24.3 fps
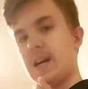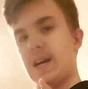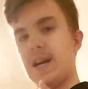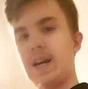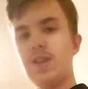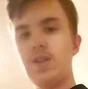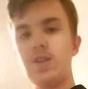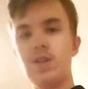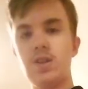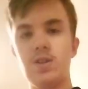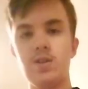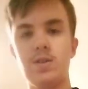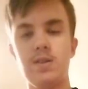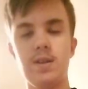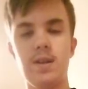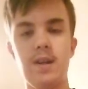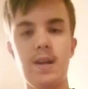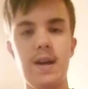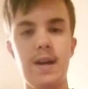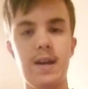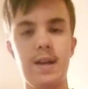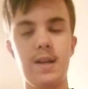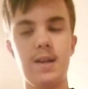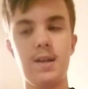I just
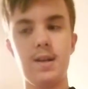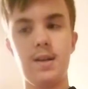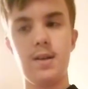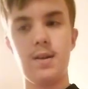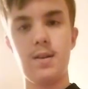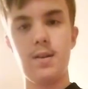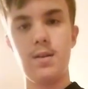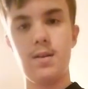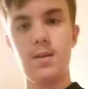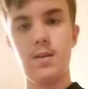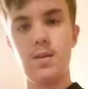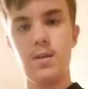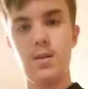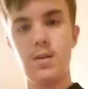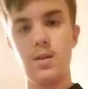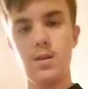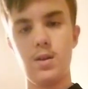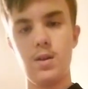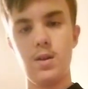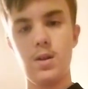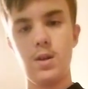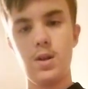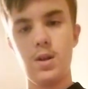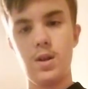like
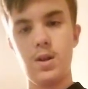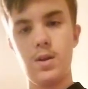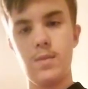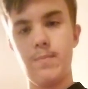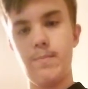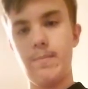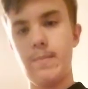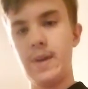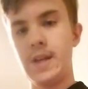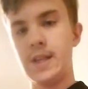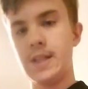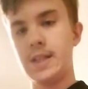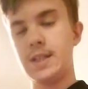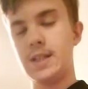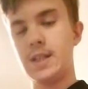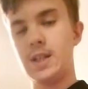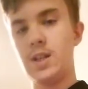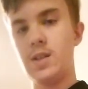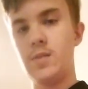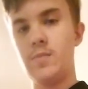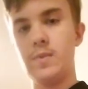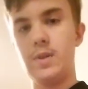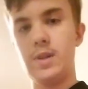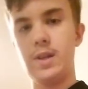messed
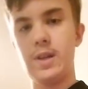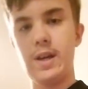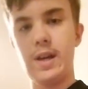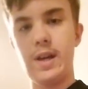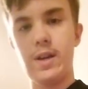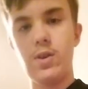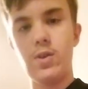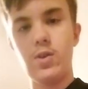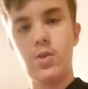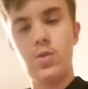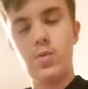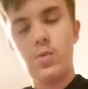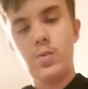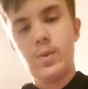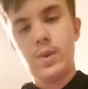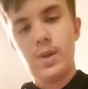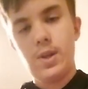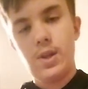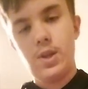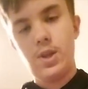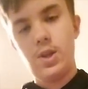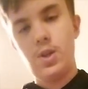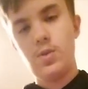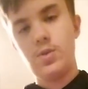up. I know
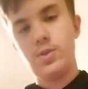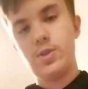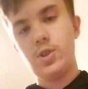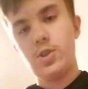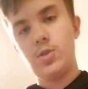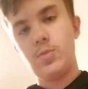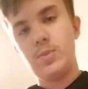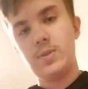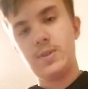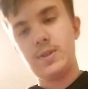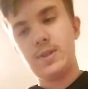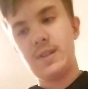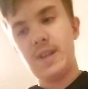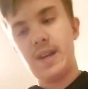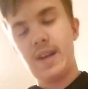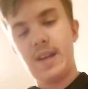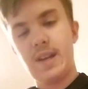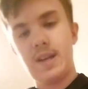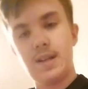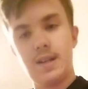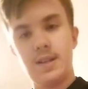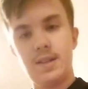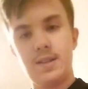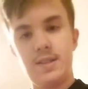YouTube is
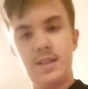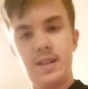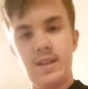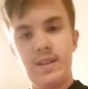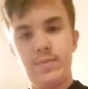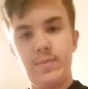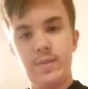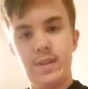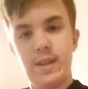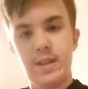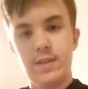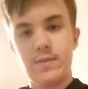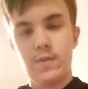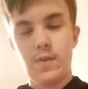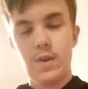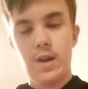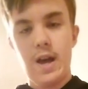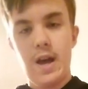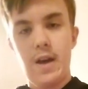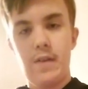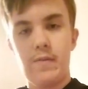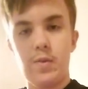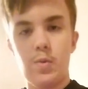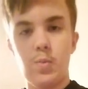like a safe place for
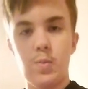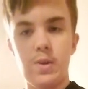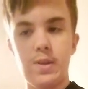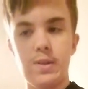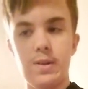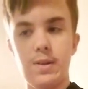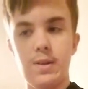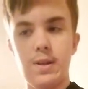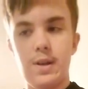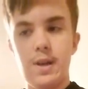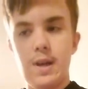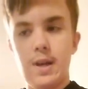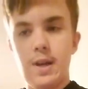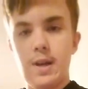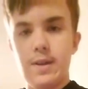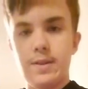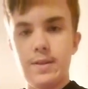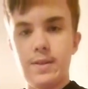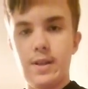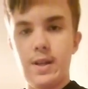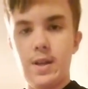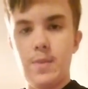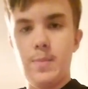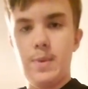everyone
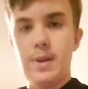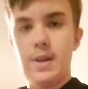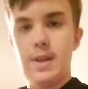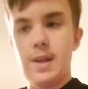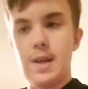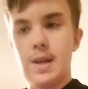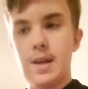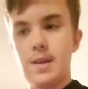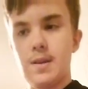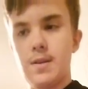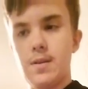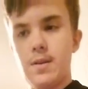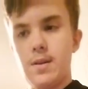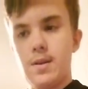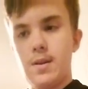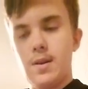to like be in.